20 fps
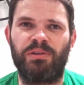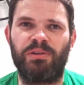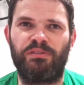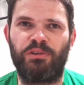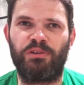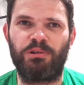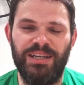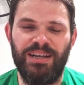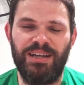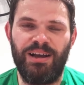
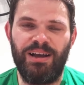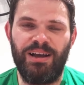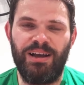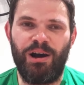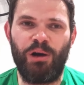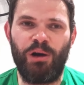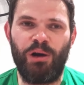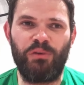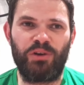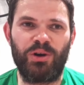forward
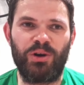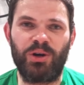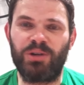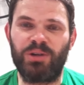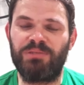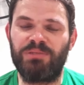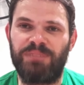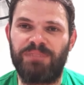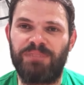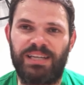
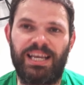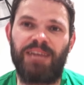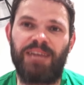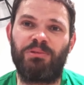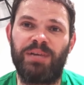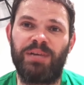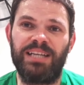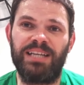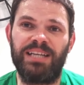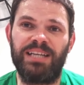overall, can't
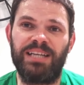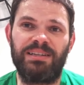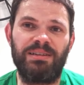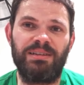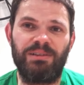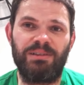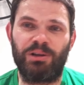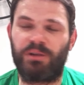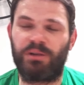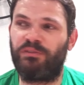wait.
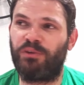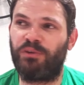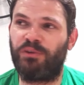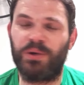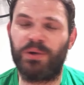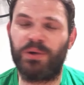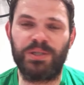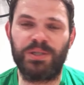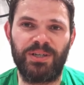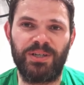Looking forward
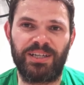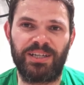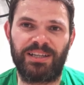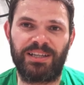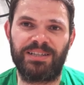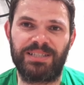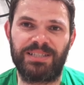to it at this